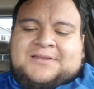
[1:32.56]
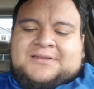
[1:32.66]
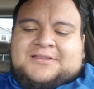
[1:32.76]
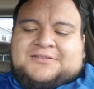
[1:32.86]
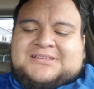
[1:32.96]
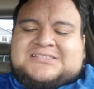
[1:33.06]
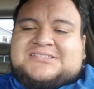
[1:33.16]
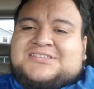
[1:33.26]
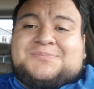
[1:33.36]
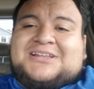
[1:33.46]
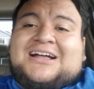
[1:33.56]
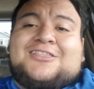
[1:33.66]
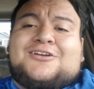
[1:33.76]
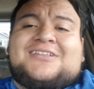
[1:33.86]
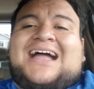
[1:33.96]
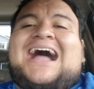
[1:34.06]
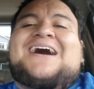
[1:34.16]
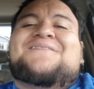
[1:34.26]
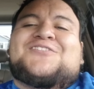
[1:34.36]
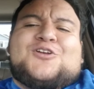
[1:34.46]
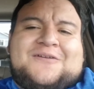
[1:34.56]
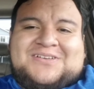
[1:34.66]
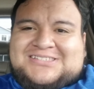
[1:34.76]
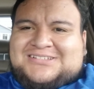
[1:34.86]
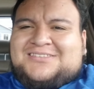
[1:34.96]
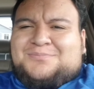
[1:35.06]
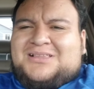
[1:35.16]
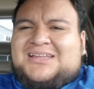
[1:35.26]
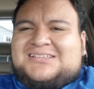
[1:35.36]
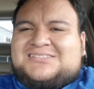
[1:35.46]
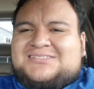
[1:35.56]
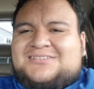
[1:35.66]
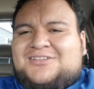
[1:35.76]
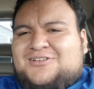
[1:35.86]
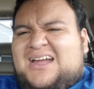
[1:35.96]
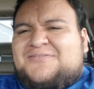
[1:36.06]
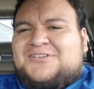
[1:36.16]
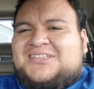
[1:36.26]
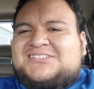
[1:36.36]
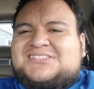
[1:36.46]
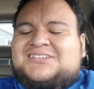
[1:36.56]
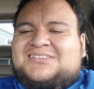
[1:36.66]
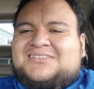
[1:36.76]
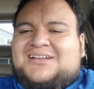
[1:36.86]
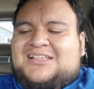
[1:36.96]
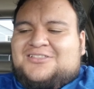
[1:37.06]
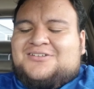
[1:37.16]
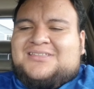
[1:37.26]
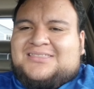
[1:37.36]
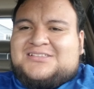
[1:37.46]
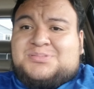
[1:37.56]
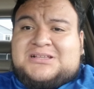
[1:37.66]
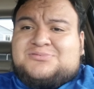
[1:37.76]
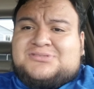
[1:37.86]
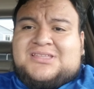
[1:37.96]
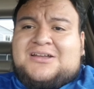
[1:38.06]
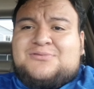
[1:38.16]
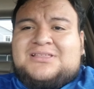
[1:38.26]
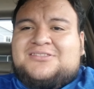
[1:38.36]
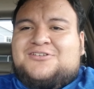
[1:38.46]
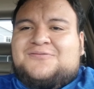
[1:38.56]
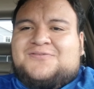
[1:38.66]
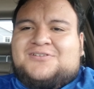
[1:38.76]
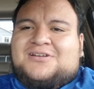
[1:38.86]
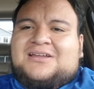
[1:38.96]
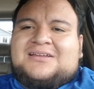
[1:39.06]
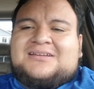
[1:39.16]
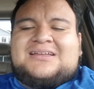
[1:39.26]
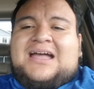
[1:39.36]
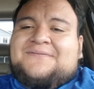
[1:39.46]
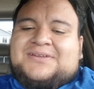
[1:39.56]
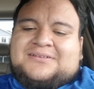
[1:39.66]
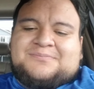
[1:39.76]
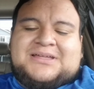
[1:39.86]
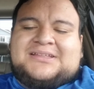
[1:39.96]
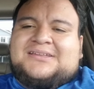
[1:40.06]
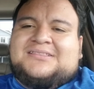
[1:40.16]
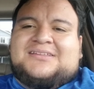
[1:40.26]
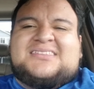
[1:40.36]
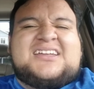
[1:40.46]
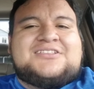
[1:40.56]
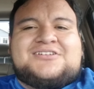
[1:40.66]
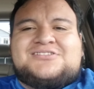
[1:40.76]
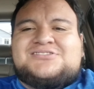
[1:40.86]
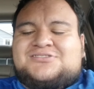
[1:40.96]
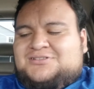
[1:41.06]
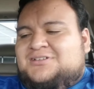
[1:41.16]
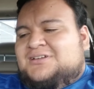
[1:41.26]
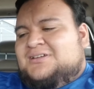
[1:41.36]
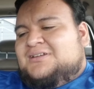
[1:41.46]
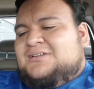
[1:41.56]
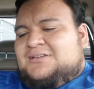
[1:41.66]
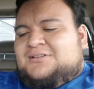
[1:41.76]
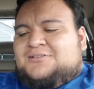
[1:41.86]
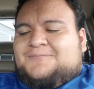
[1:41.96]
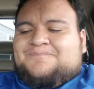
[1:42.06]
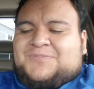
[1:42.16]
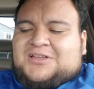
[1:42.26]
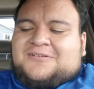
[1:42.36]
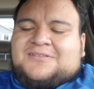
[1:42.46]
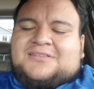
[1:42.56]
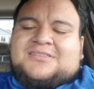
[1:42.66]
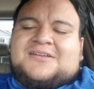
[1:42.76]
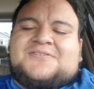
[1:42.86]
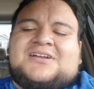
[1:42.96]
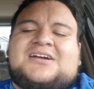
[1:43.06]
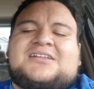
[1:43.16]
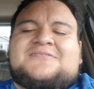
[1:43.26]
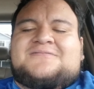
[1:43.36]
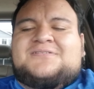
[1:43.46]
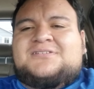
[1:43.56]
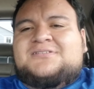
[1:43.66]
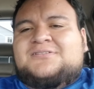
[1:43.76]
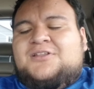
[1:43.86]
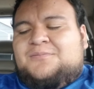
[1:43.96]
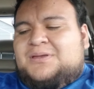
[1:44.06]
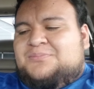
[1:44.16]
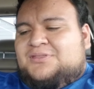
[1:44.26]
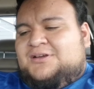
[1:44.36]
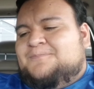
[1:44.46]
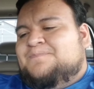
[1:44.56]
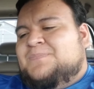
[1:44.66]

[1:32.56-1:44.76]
you know, this is something I learned after I visited the place. You know, after the incident, I learned that this place was not really known for having many Latinos or, you know, different kind of, you know, people there.